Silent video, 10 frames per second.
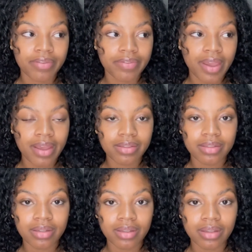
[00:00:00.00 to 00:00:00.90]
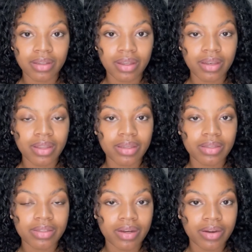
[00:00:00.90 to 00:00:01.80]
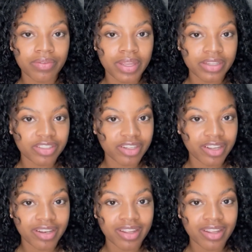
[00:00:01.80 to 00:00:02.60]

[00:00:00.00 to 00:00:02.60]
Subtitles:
fasting, any starvation,